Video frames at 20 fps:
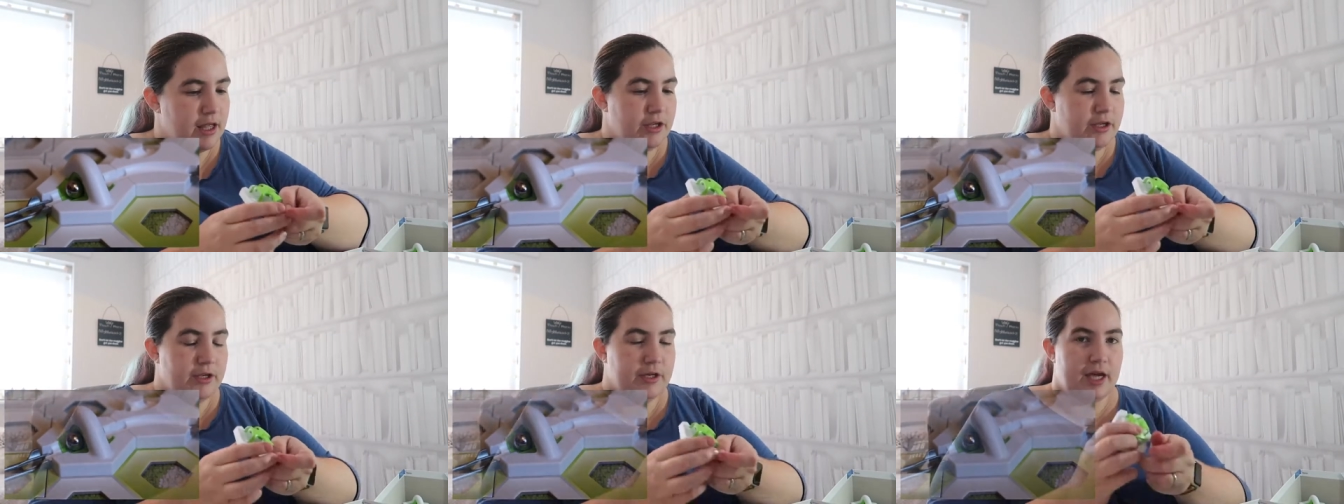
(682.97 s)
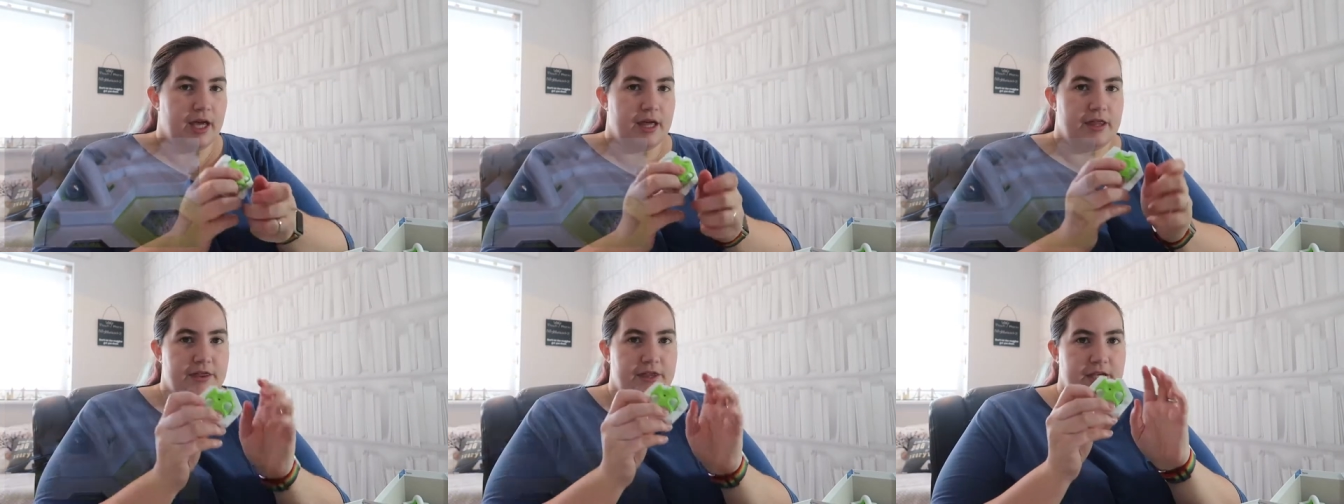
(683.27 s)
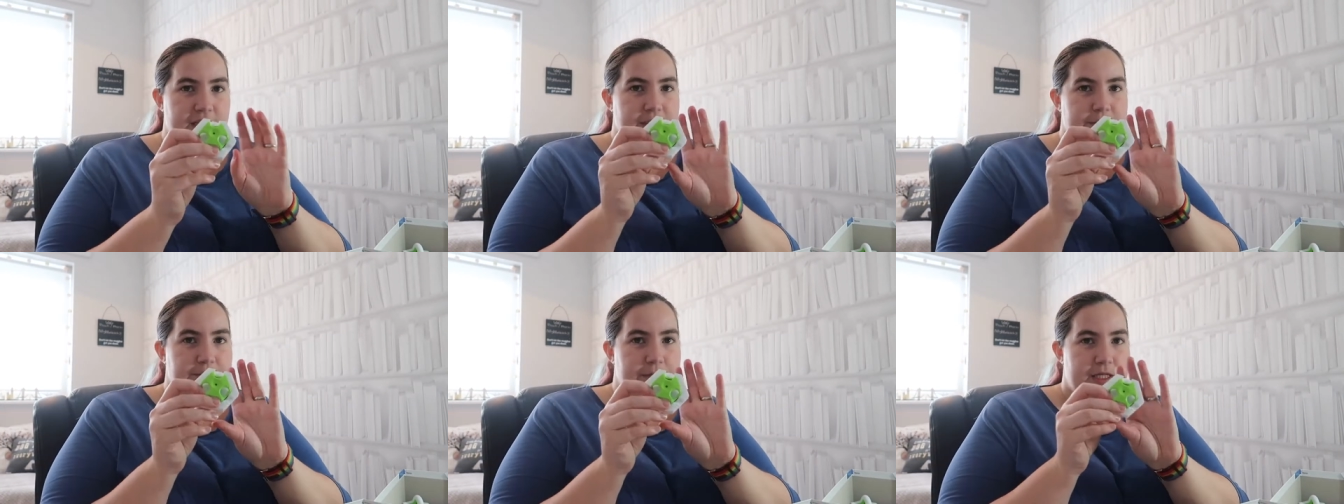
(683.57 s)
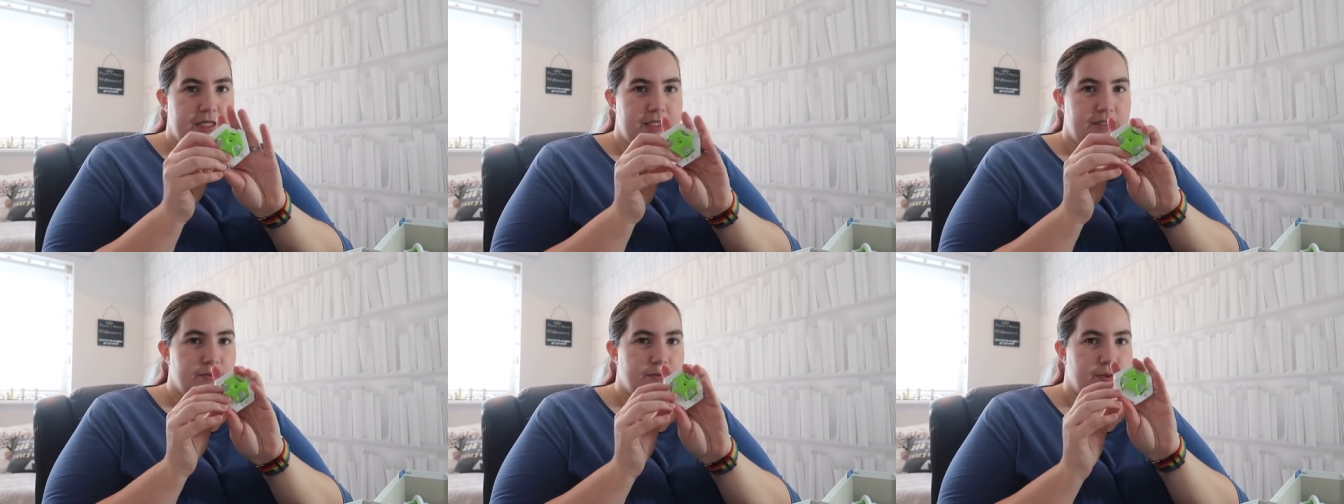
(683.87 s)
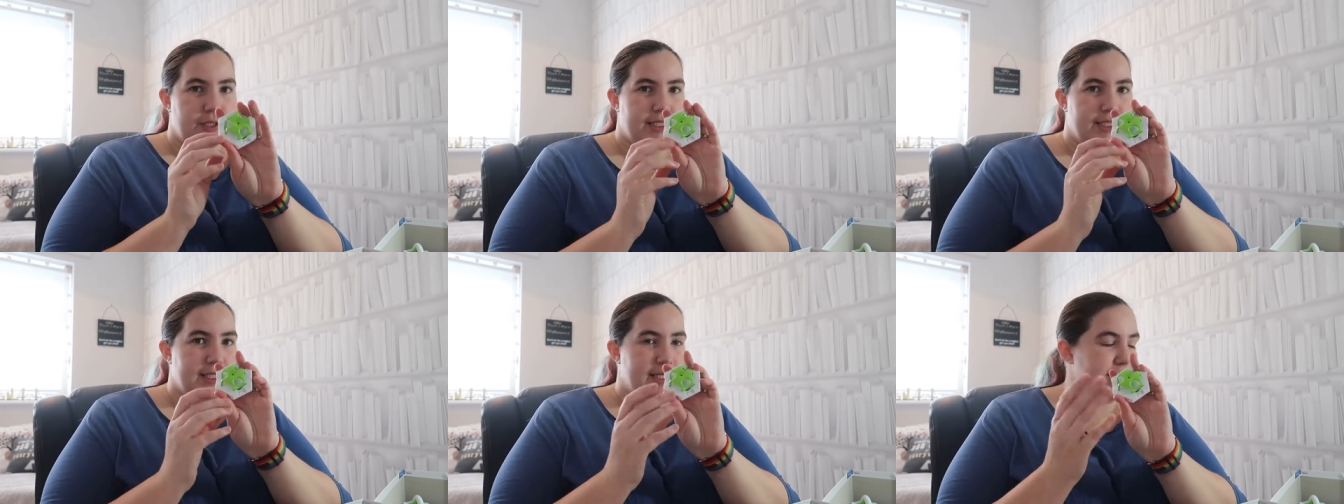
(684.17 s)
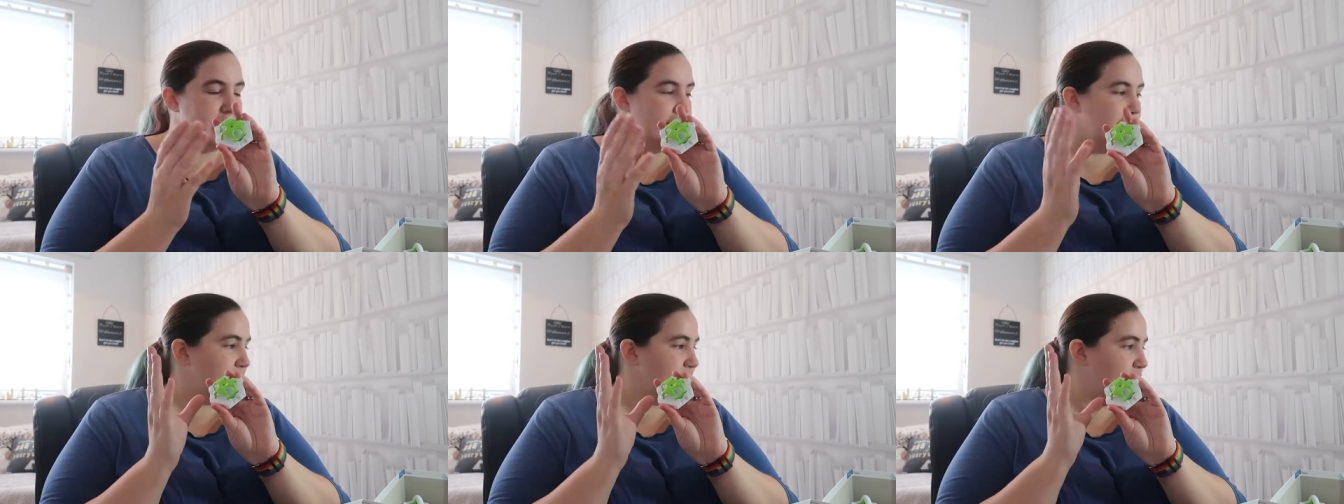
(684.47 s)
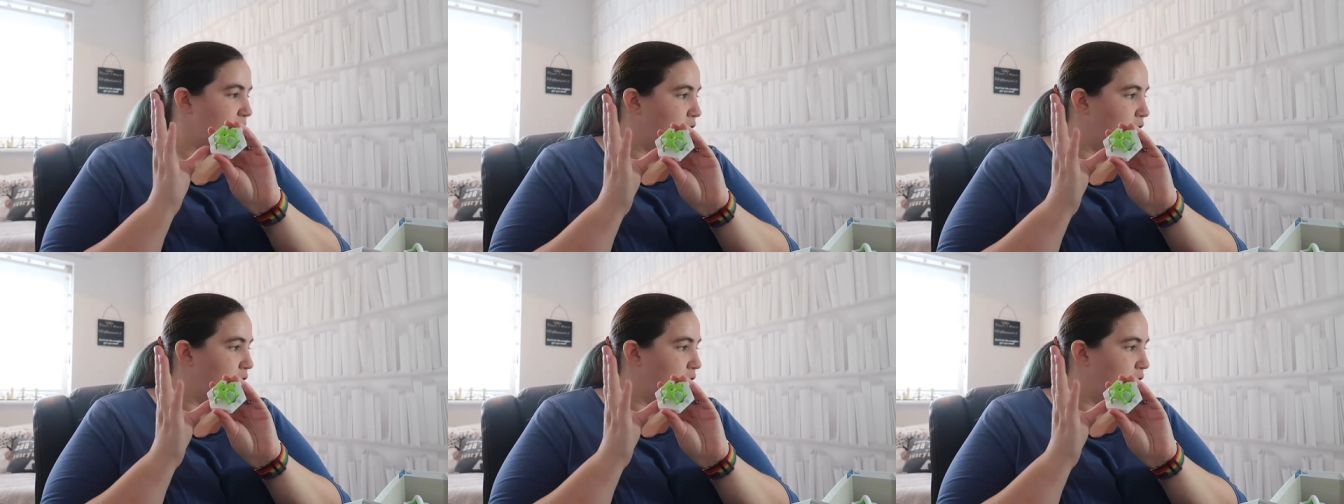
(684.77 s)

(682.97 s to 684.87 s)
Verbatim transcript: You get this piece, which is